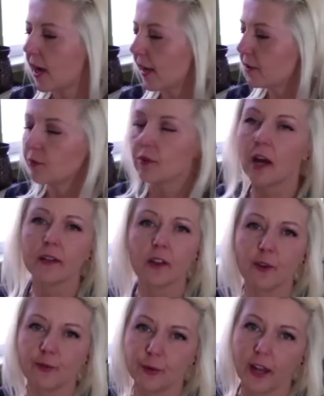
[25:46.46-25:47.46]
I do not
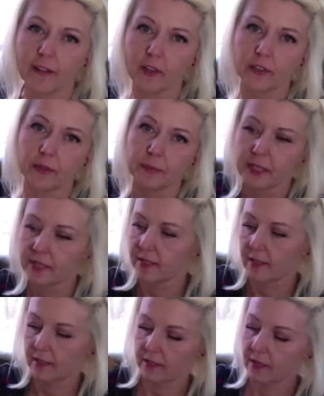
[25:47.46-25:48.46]
know if we have all the
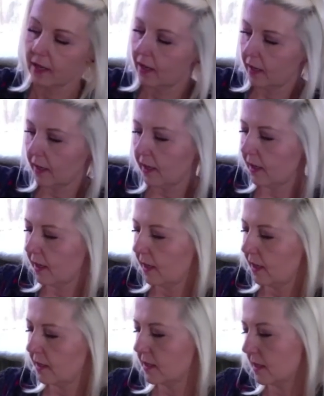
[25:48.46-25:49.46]
pieces,
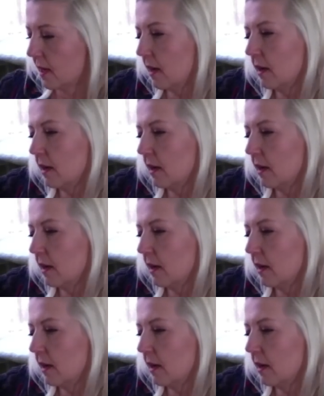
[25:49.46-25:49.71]
is